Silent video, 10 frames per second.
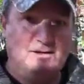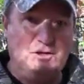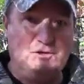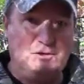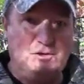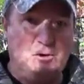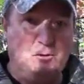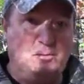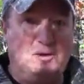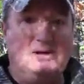into the
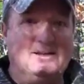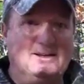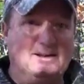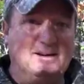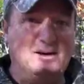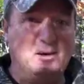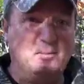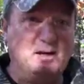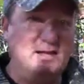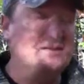opening,
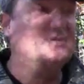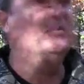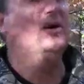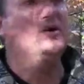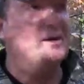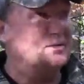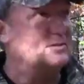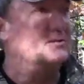and he smelled us,